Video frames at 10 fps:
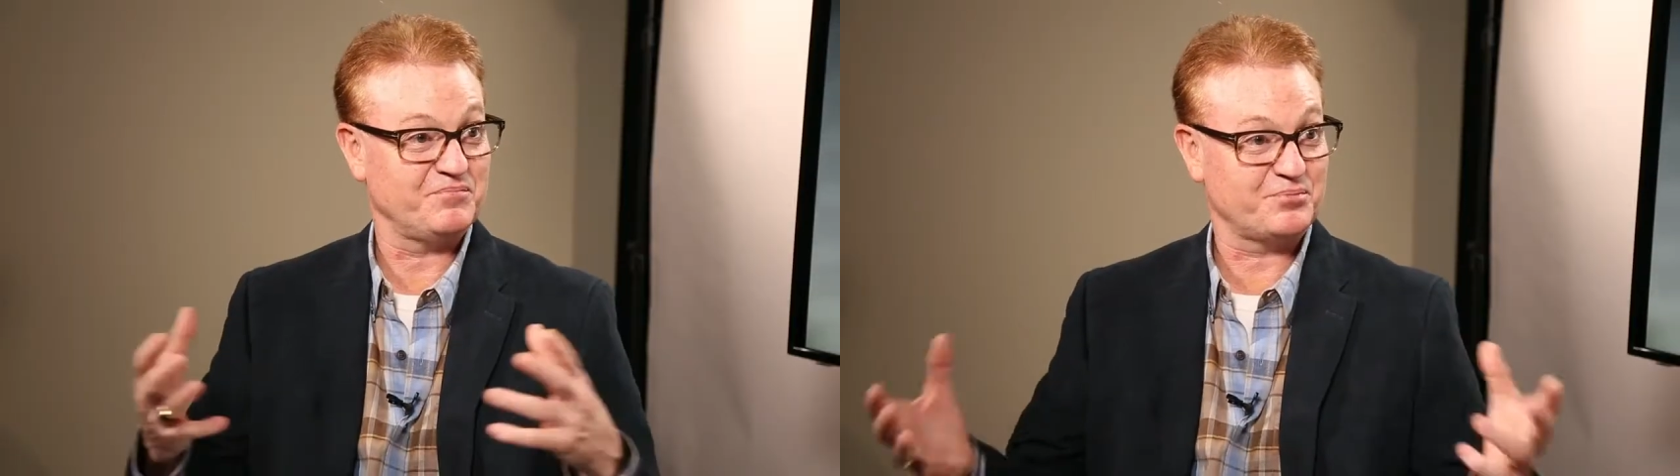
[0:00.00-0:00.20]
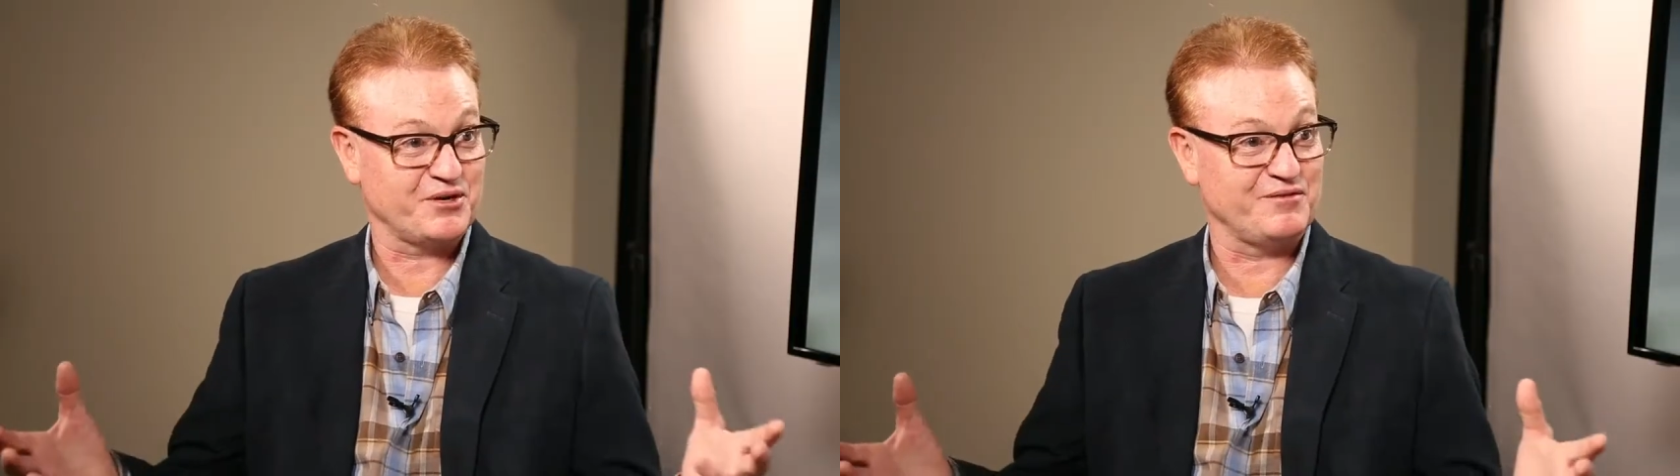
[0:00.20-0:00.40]

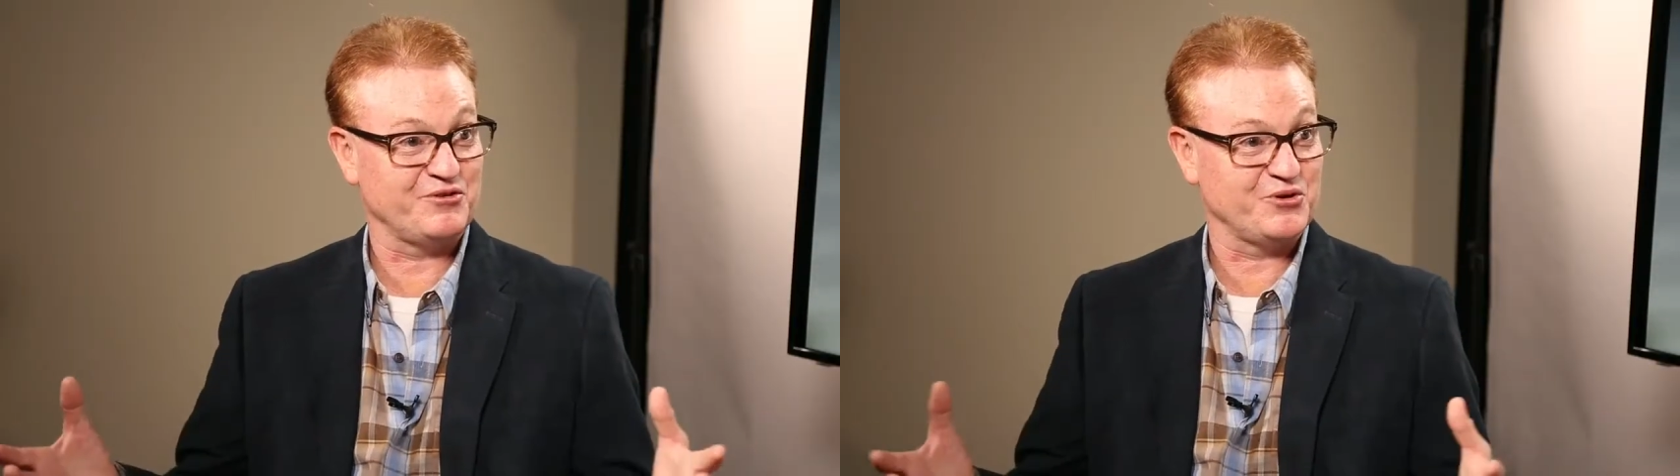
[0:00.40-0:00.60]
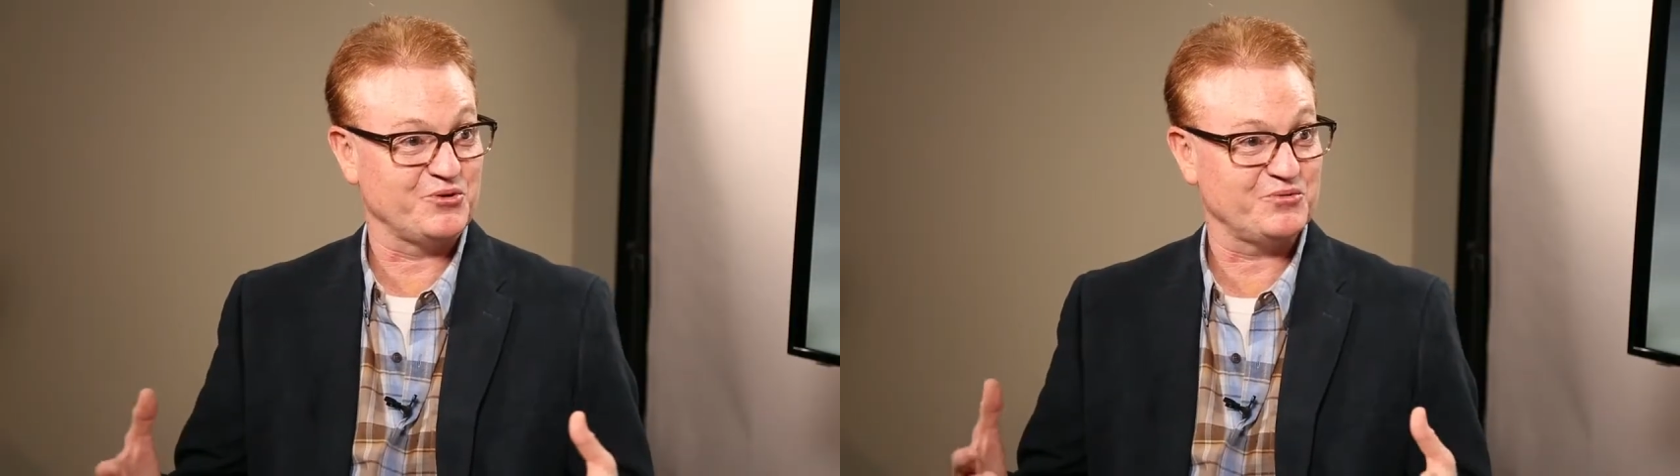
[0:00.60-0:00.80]

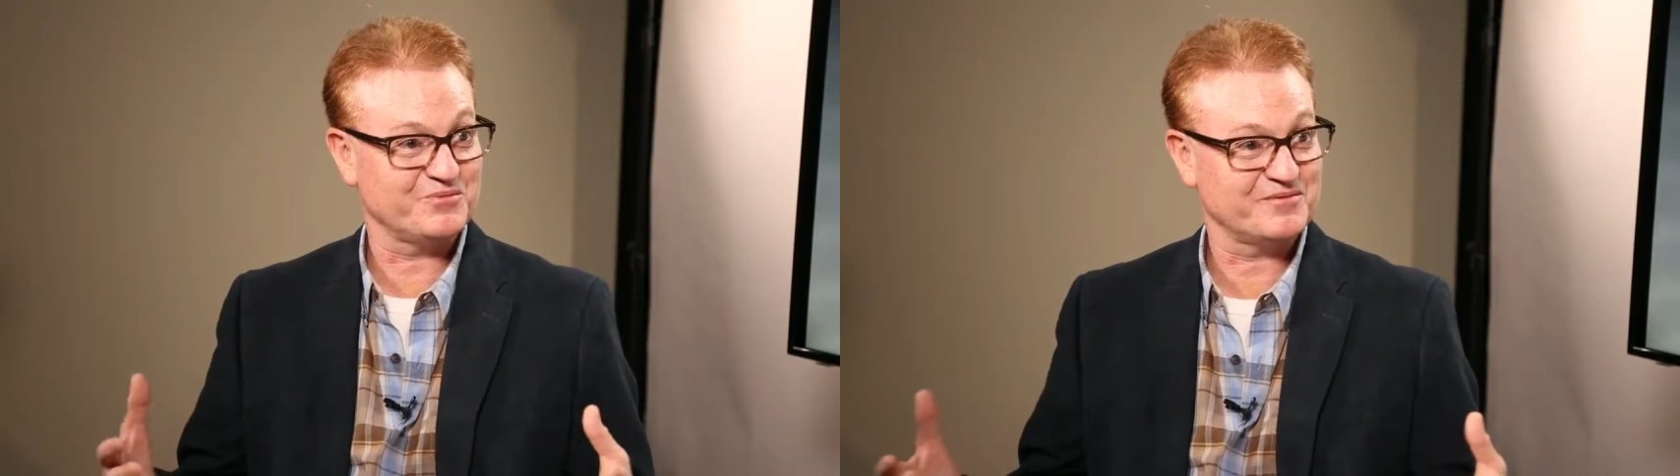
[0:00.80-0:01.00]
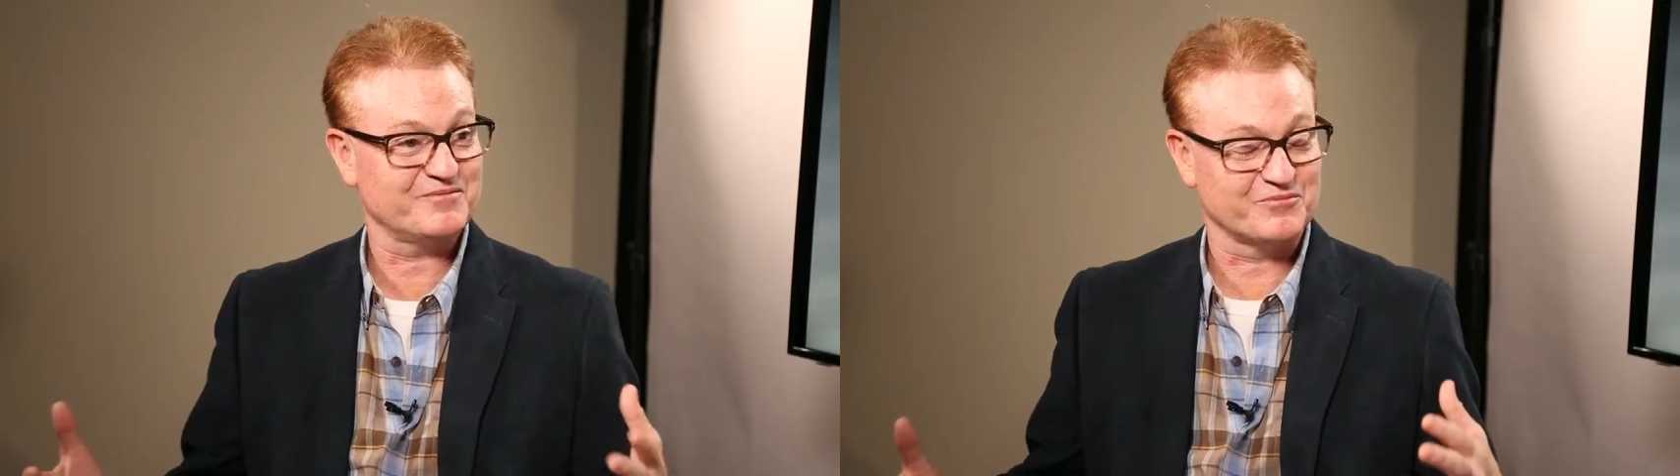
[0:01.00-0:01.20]
preview
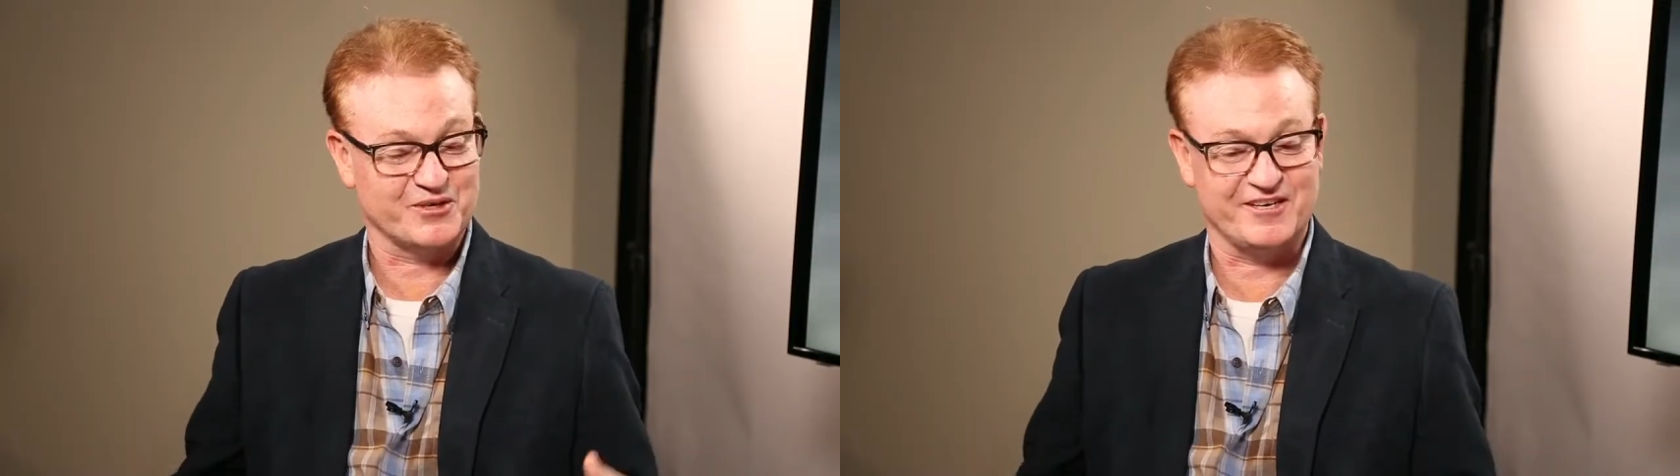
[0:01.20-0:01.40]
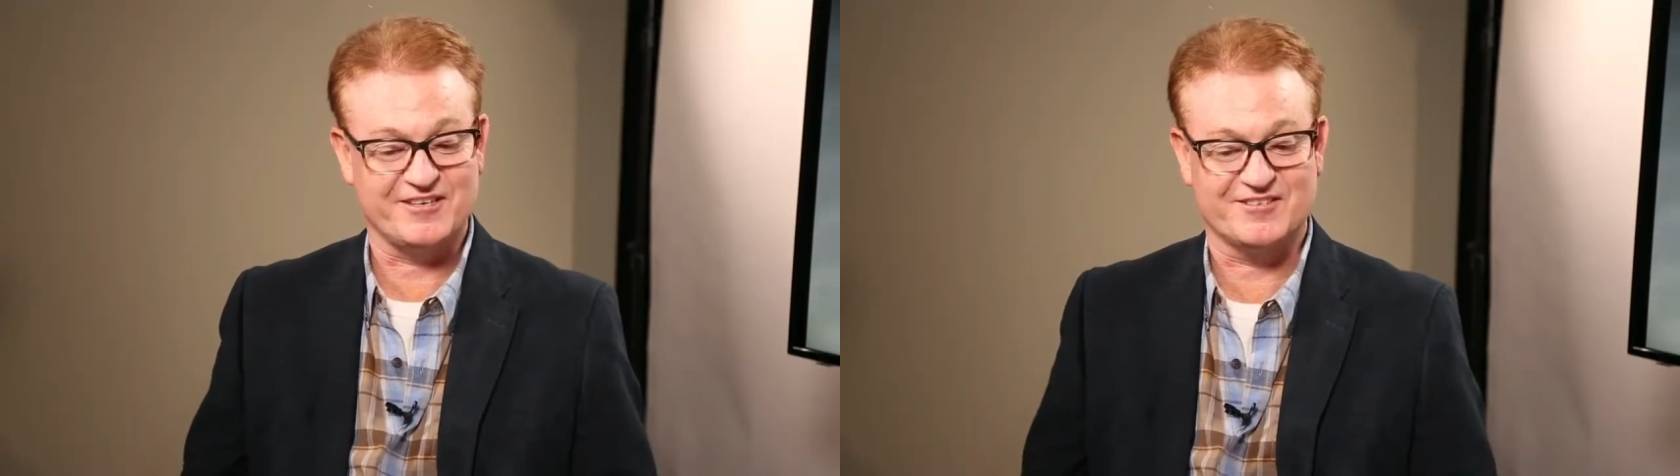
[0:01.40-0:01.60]

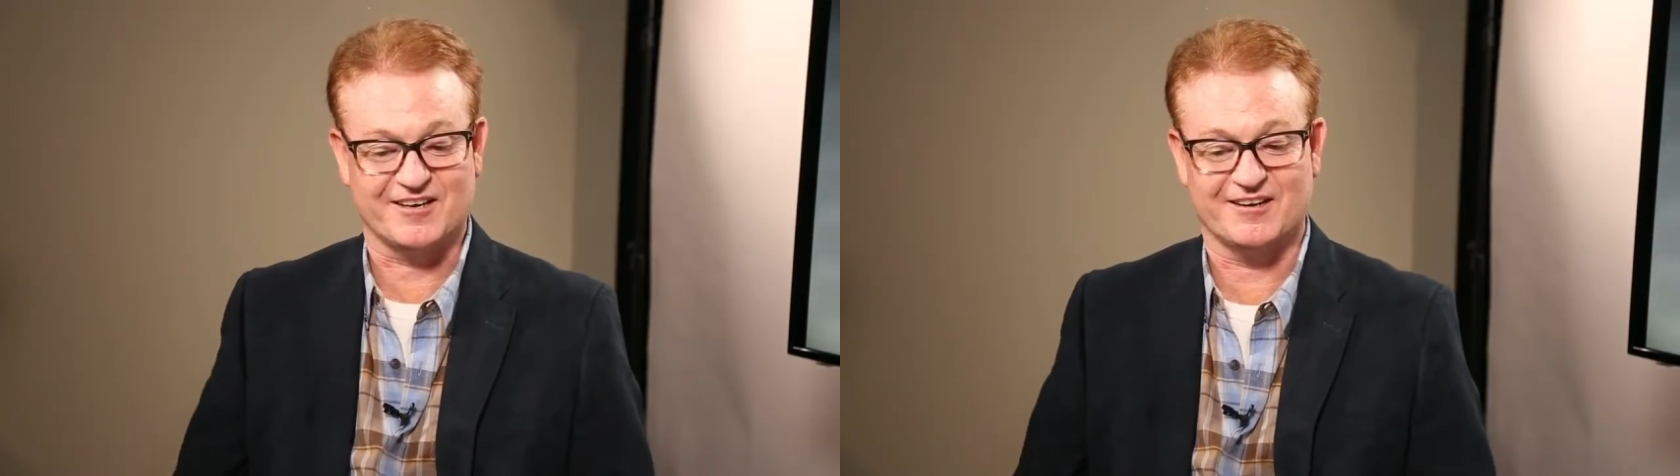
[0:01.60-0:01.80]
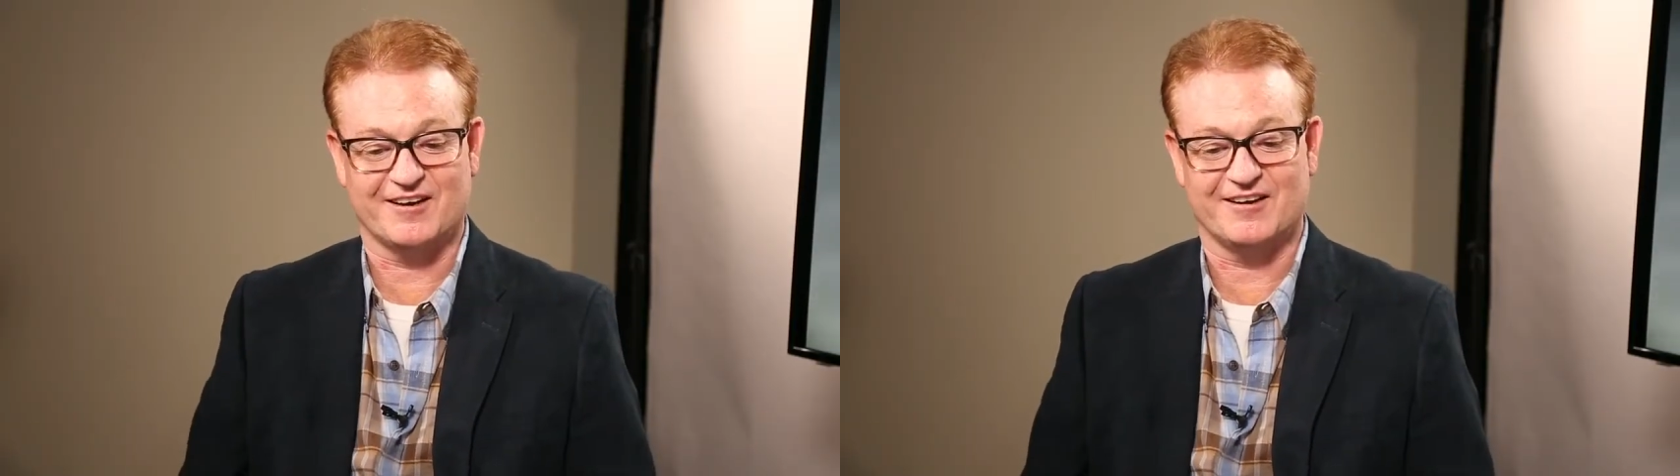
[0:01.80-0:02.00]
reads,
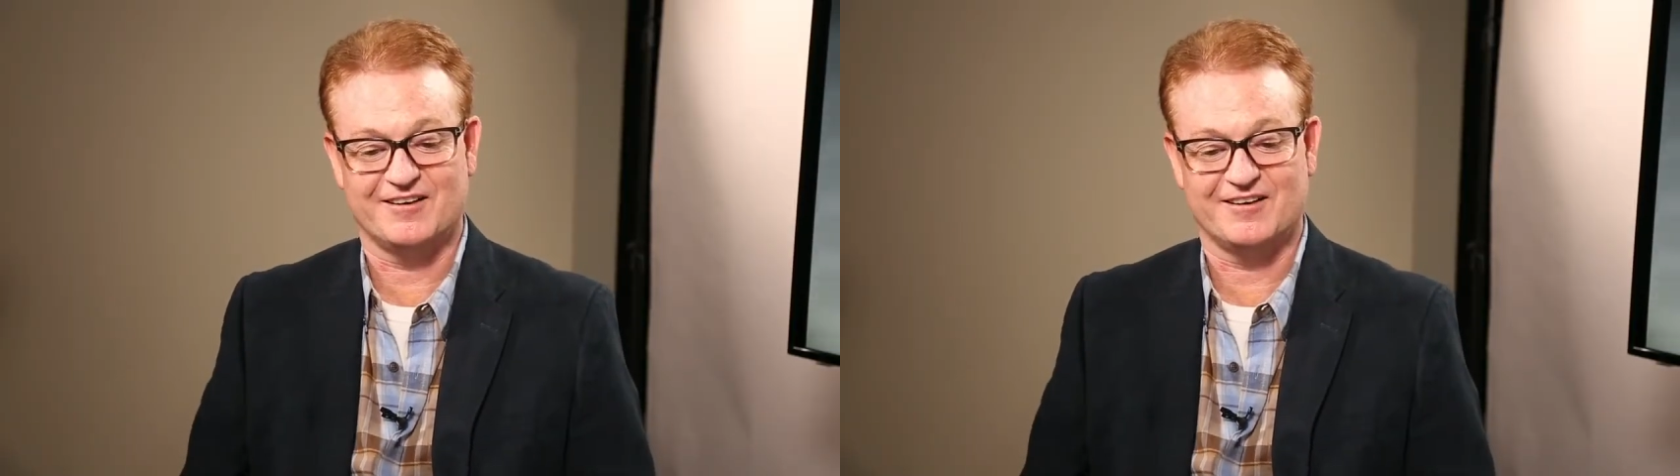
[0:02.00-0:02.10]
and